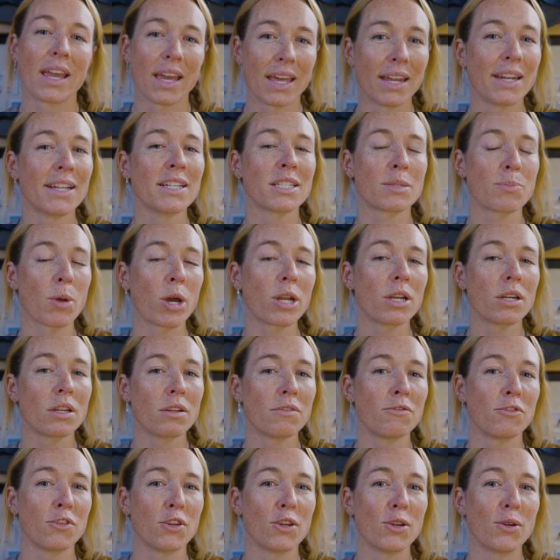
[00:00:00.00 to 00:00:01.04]
and I spotted a
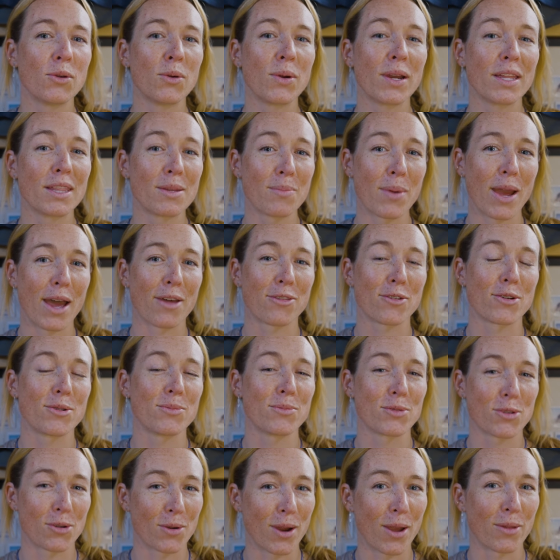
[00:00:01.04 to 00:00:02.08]
few in the
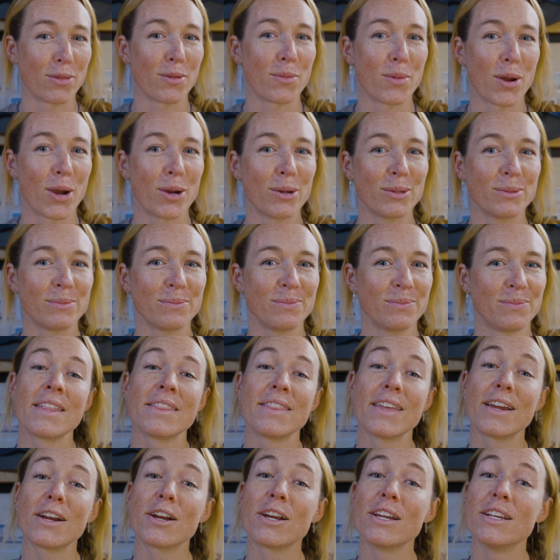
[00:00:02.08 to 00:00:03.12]
bathrooms around the boat.
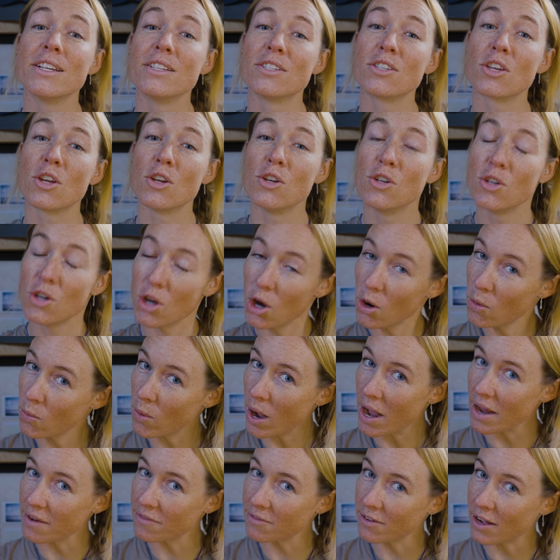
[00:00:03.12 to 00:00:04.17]
There is no
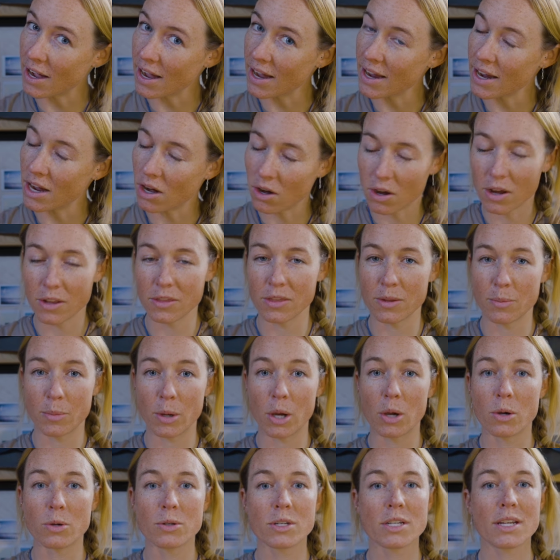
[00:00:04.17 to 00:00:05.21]
Wi-Fi on the
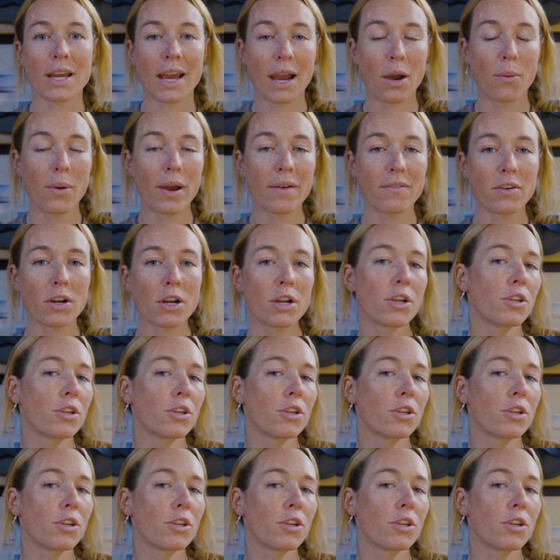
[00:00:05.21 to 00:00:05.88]
boat. However,